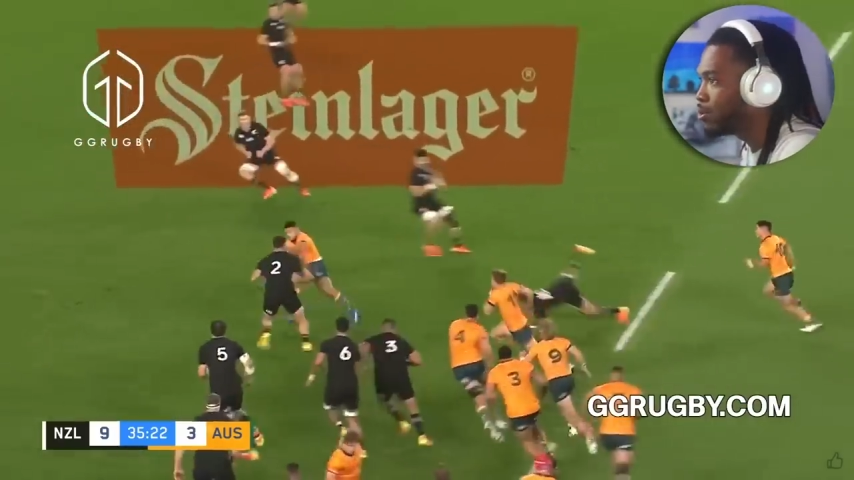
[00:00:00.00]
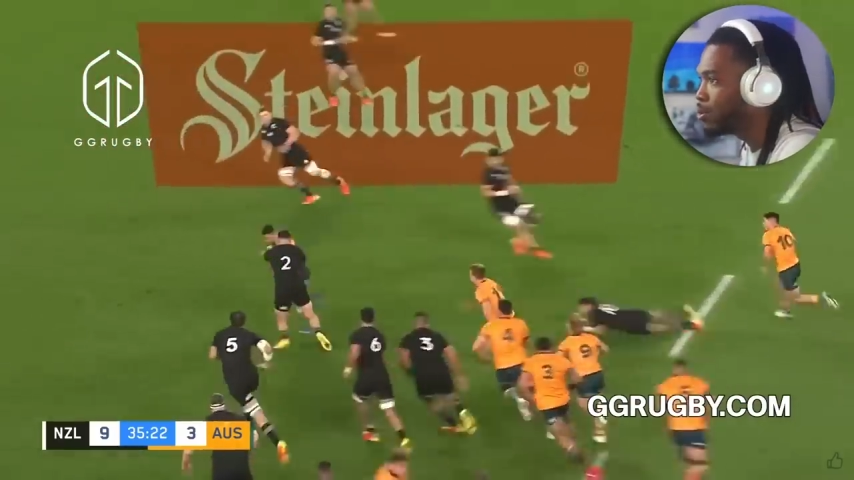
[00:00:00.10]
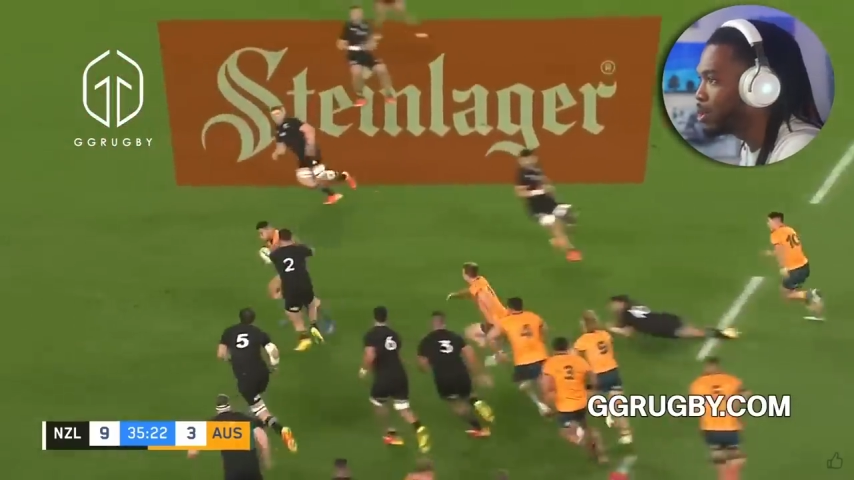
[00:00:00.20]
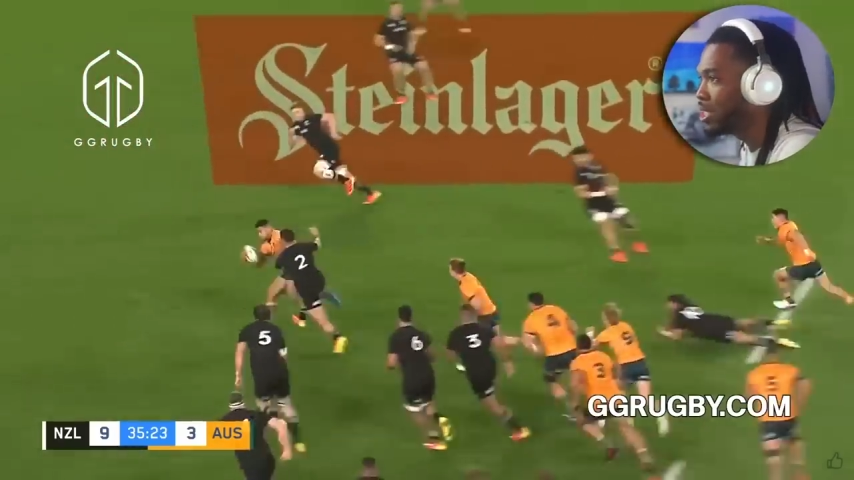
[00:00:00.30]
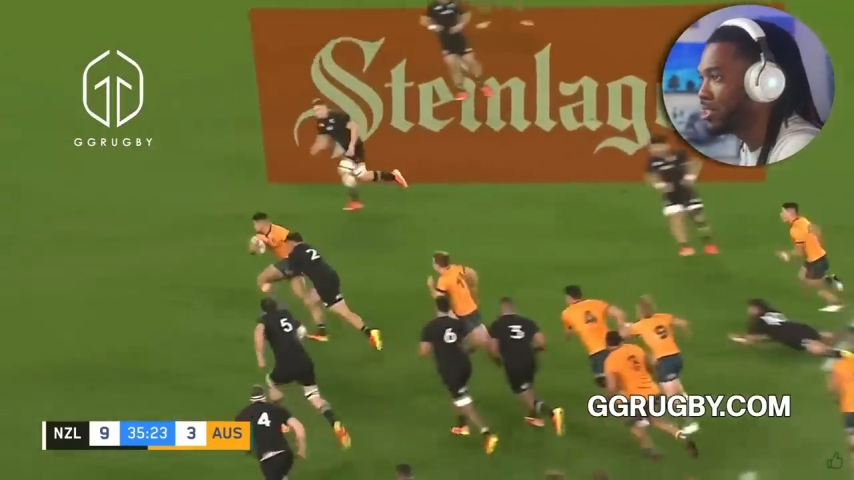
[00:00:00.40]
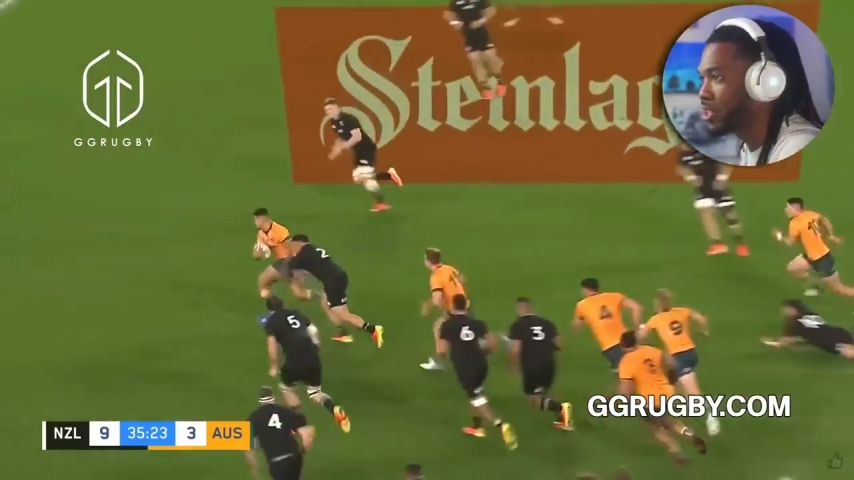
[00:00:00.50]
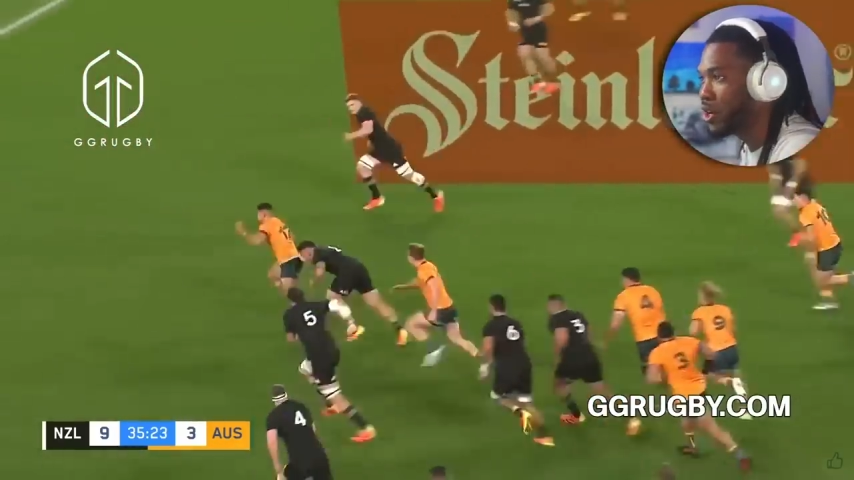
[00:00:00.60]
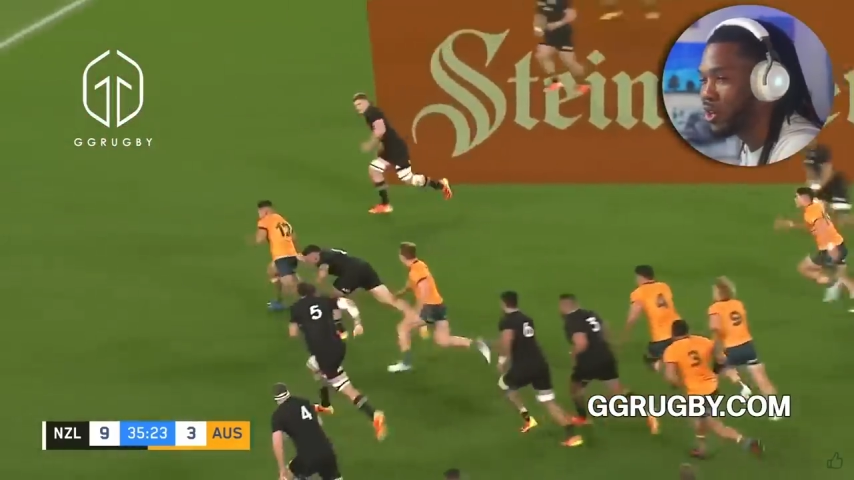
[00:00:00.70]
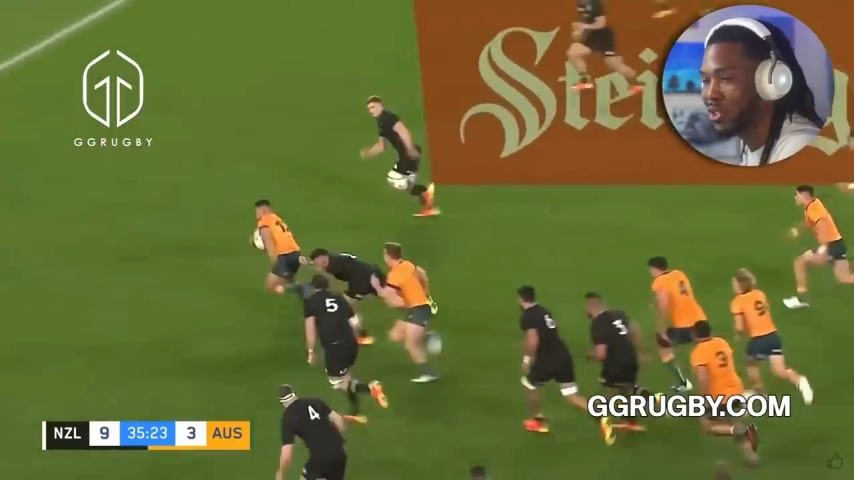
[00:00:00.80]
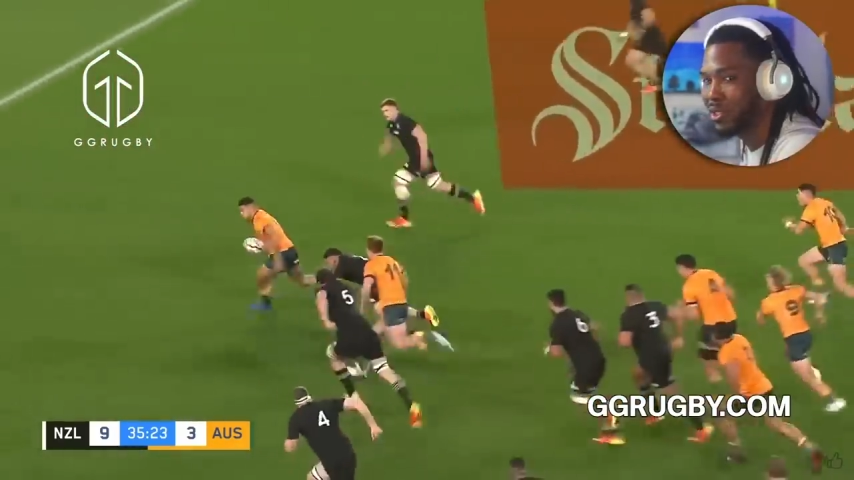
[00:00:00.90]
What is it
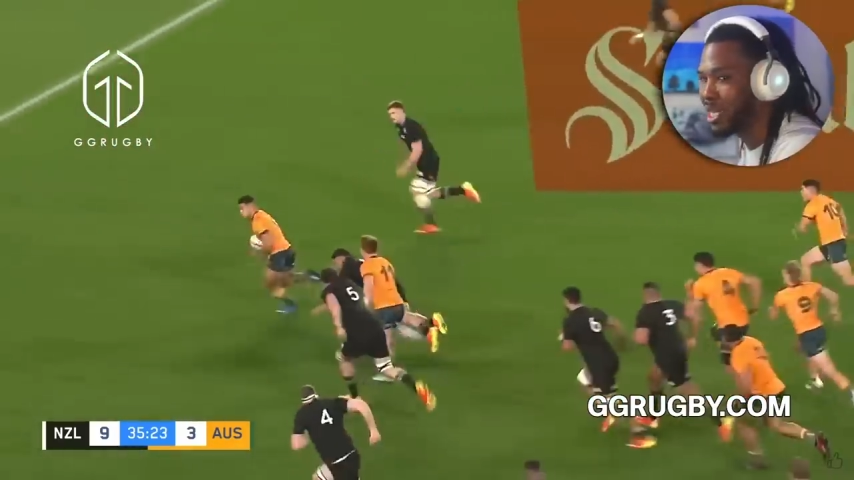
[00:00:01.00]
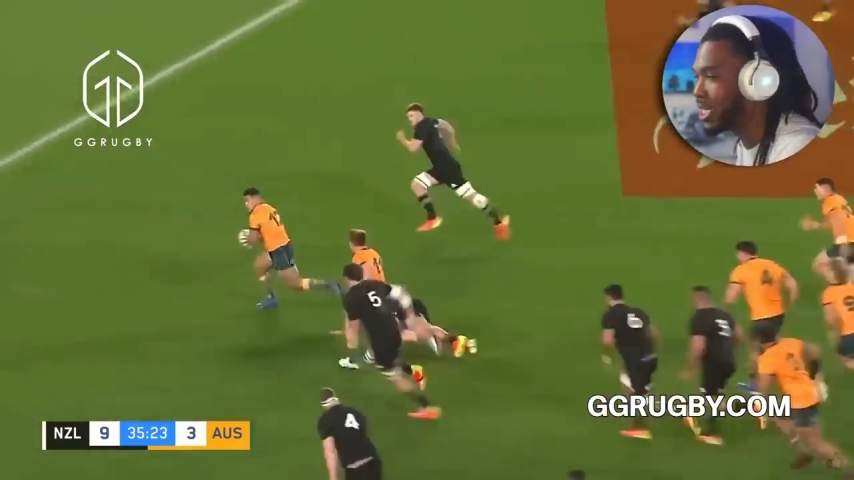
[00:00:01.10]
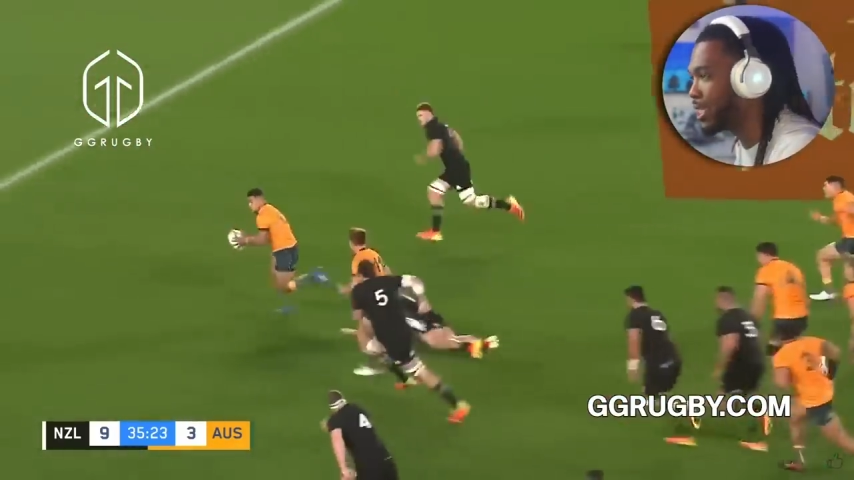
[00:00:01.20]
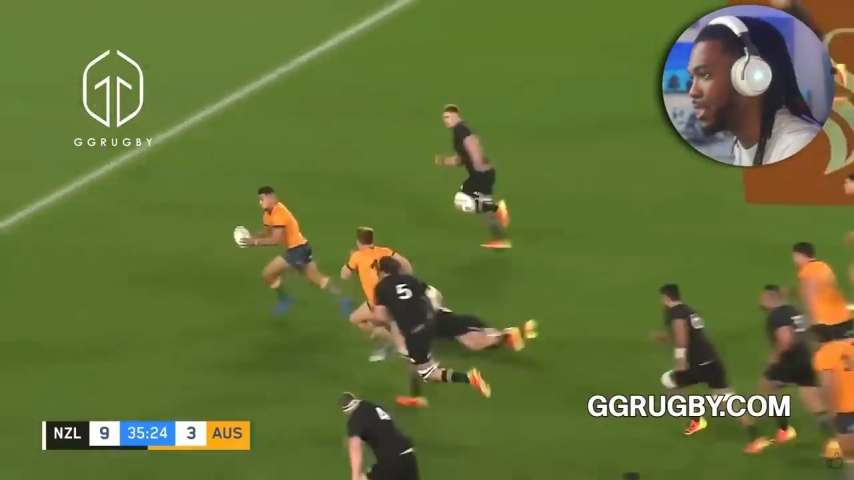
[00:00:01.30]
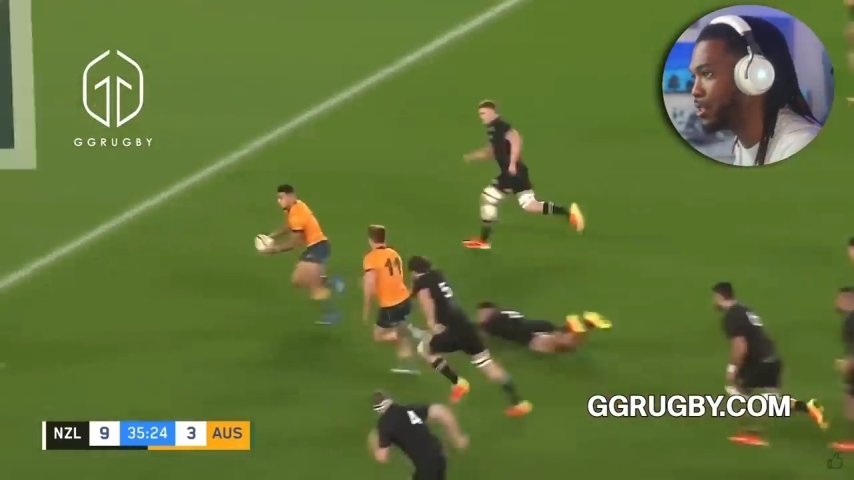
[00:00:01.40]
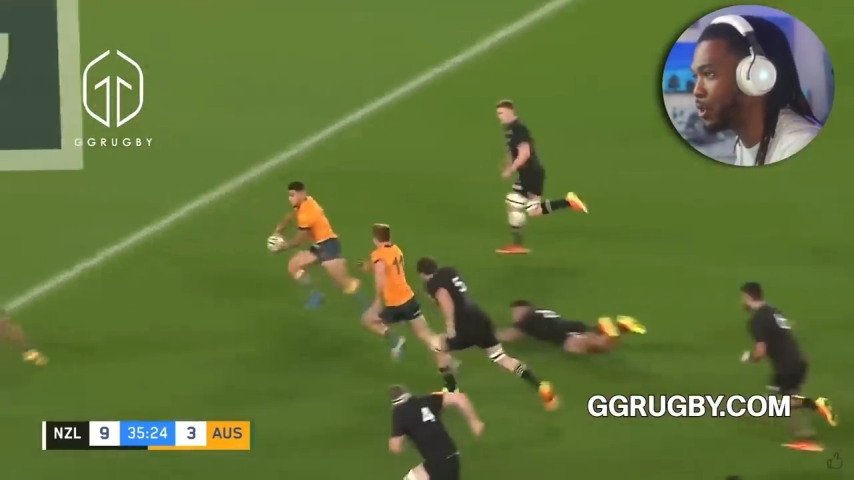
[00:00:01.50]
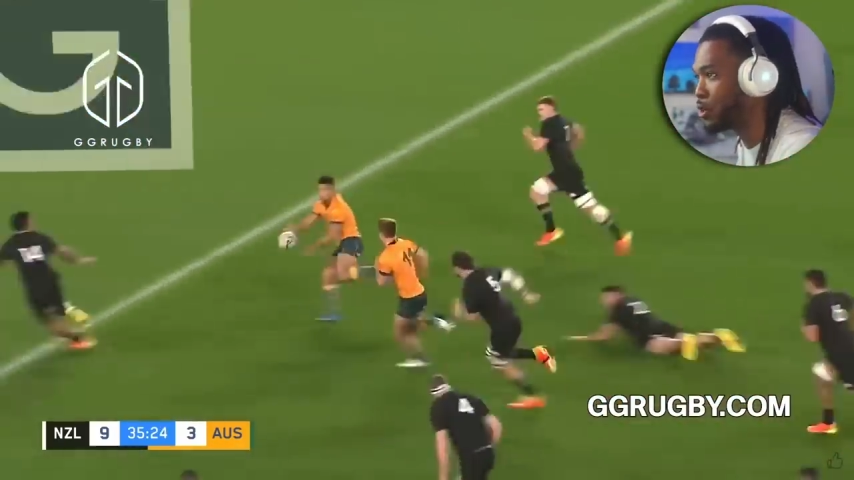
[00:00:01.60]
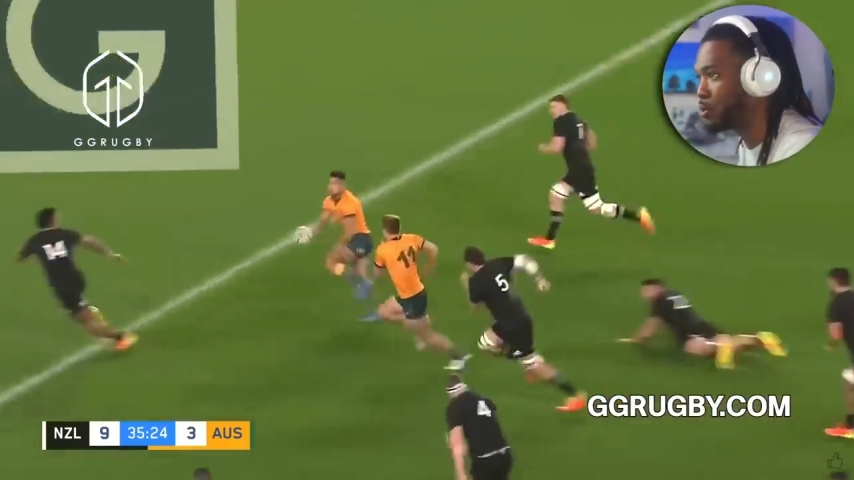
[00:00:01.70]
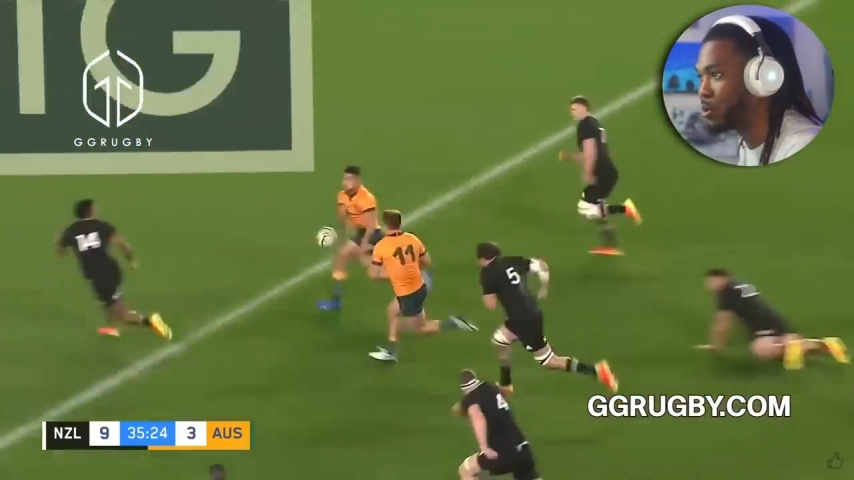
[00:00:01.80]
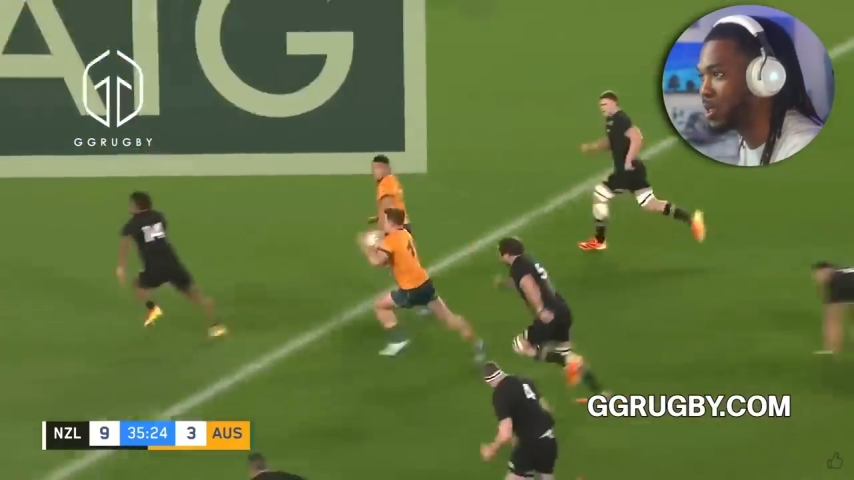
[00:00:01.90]
called? It's not an end
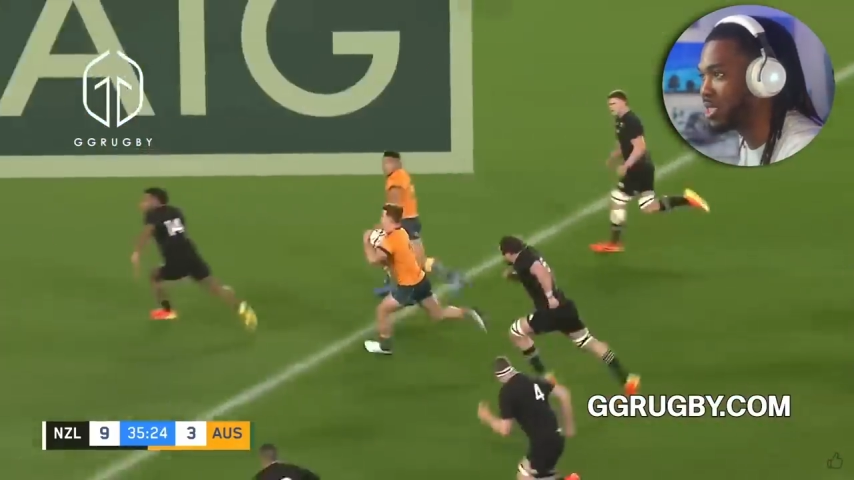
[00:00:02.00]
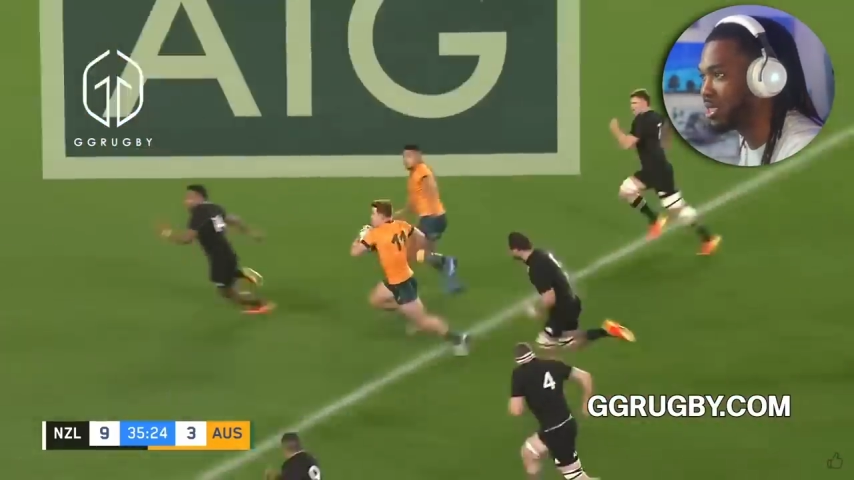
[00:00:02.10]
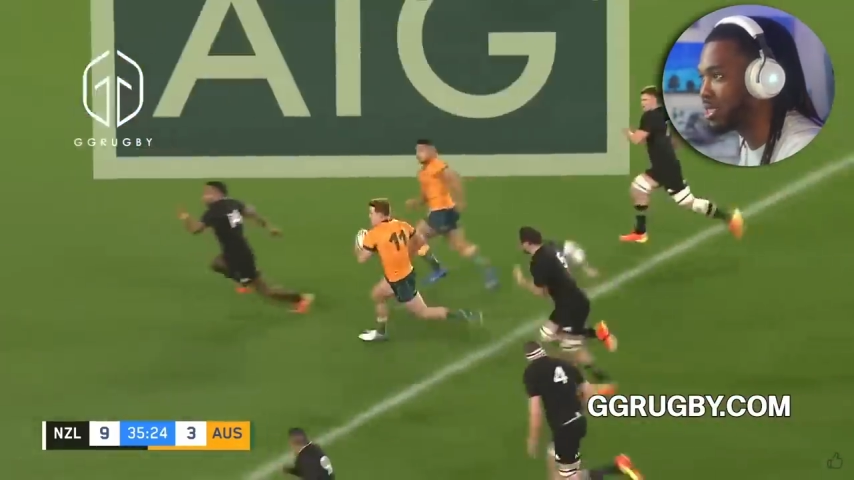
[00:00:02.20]
zone, but what is it?